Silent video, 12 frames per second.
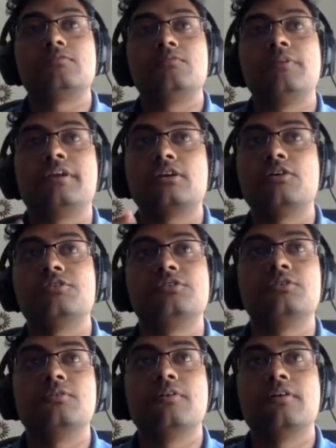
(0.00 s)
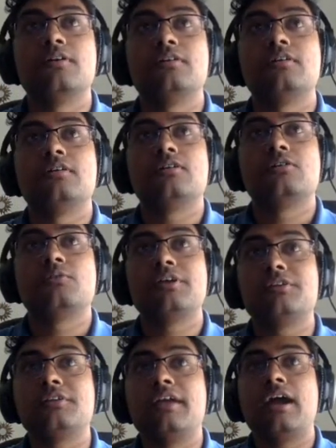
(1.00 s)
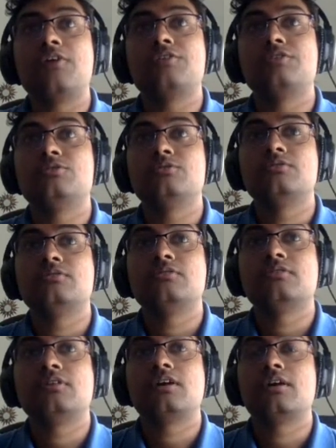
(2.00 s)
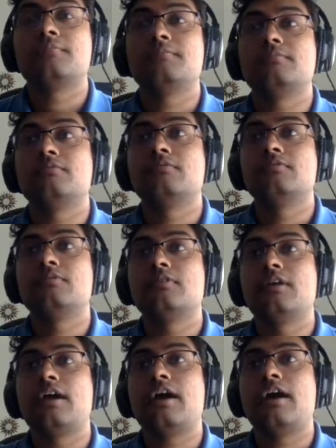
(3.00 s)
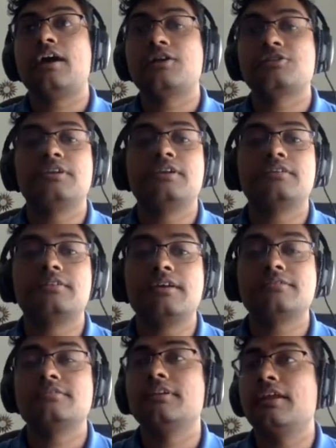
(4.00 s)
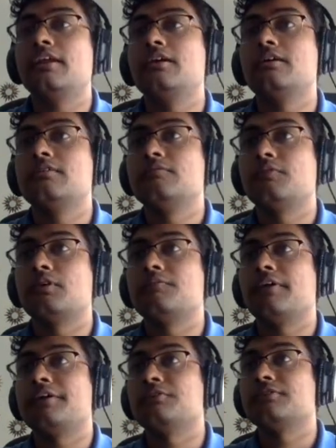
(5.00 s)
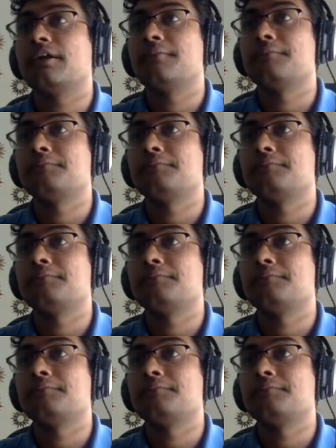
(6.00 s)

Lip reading: we can go through quickly how to actually test the data for a final time.